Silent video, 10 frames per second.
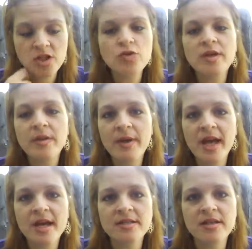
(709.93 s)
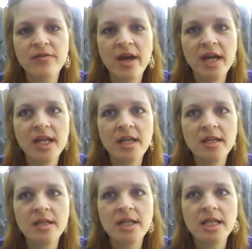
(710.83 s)
treating me as if I
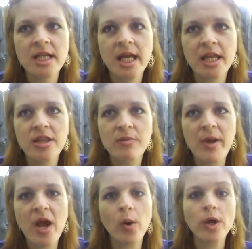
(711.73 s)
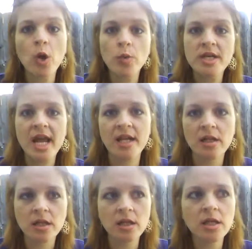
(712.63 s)
needed like the
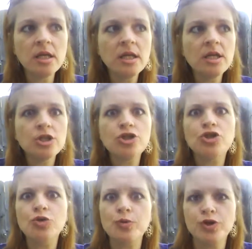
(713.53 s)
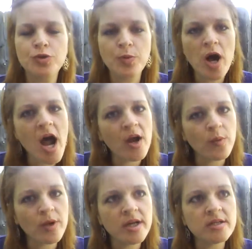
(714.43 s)
perinatal super high
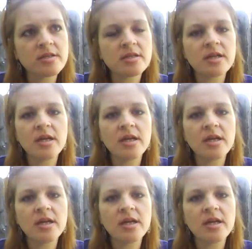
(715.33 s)
risk.